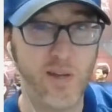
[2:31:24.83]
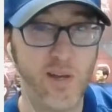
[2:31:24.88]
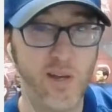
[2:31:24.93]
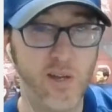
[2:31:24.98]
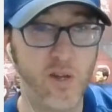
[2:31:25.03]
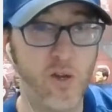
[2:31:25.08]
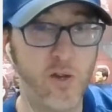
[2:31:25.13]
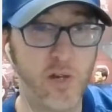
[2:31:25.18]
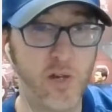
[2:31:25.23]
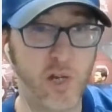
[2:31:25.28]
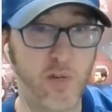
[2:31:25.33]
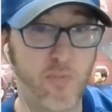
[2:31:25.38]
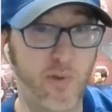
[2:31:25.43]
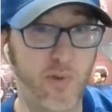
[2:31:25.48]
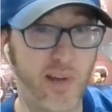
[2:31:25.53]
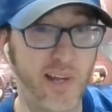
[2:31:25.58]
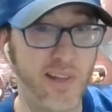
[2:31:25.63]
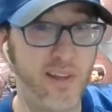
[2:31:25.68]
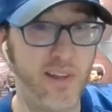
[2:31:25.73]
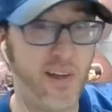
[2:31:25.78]
You're just
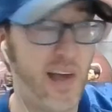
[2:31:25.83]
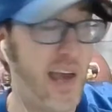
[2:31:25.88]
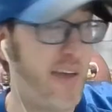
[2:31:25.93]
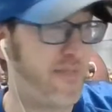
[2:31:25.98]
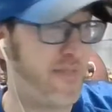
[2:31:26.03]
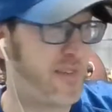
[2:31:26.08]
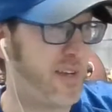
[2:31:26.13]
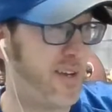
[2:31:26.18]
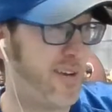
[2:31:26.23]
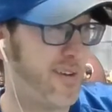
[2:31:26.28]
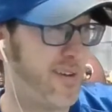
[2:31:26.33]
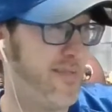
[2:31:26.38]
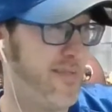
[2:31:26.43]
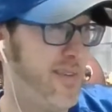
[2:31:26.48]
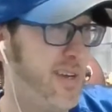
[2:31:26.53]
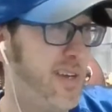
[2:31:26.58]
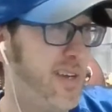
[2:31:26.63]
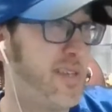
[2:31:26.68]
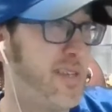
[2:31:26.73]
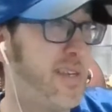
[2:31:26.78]
bringing the laughter,
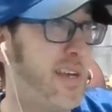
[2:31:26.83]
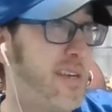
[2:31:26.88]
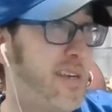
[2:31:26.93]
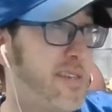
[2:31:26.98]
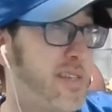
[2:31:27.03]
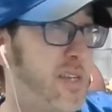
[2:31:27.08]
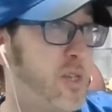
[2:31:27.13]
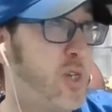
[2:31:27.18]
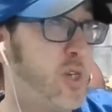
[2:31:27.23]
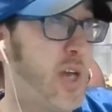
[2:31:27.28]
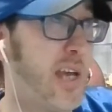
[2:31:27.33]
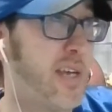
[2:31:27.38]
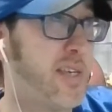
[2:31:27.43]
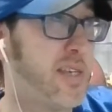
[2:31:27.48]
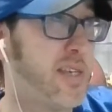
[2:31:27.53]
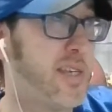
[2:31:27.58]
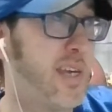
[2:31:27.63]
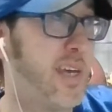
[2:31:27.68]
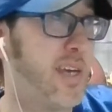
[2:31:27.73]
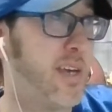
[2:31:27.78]
says the JC.
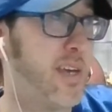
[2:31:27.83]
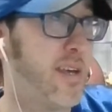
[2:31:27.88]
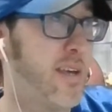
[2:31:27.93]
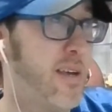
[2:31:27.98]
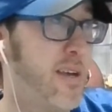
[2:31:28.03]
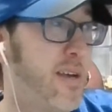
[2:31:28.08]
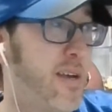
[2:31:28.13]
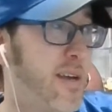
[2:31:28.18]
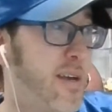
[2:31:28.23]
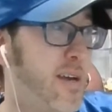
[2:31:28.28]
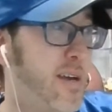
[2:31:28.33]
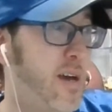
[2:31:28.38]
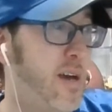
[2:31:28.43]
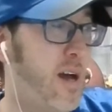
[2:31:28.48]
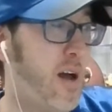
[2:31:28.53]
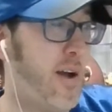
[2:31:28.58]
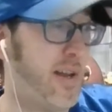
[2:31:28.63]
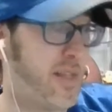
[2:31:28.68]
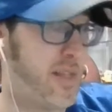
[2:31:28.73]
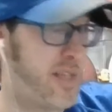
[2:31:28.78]

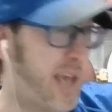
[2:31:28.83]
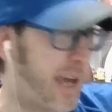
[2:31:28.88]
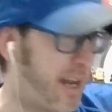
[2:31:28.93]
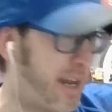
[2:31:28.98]
All right, second